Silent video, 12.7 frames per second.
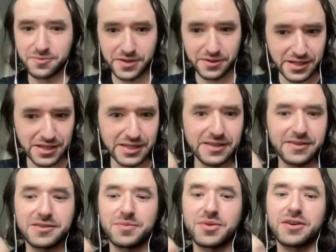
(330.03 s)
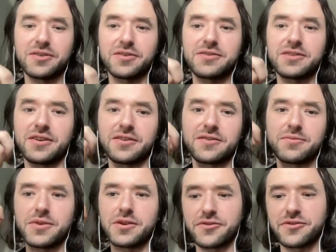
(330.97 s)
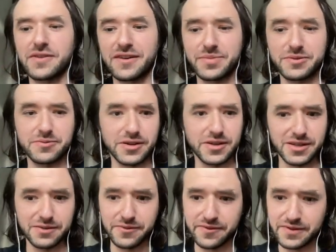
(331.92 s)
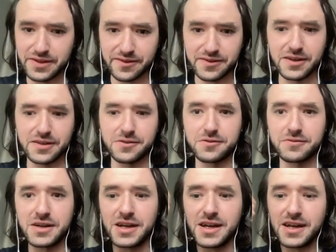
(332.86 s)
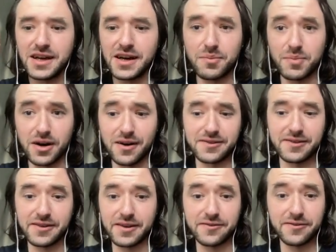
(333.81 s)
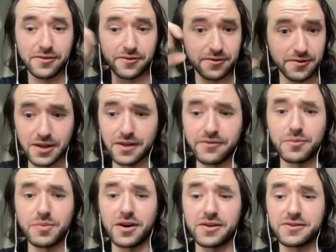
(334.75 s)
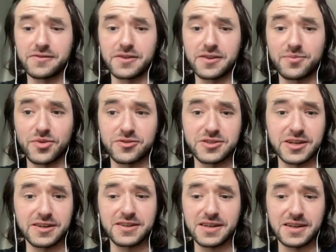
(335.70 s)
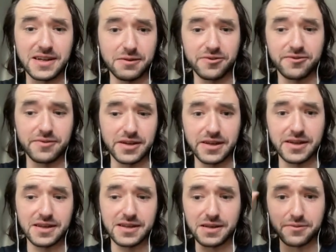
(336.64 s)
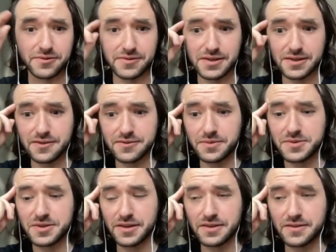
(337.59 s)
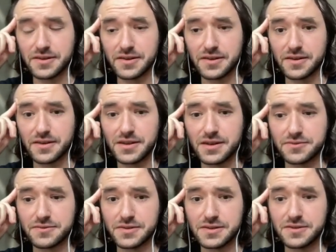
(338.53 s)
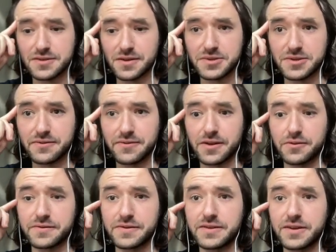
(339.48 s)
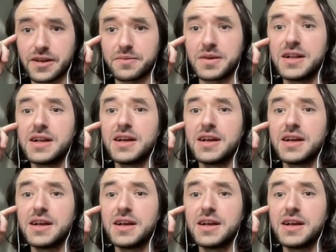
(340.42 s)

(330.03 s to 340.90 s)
We really need to prioritize. We also have been working with an external party to deliver part of this project, and that was really disrupting the flow of the team.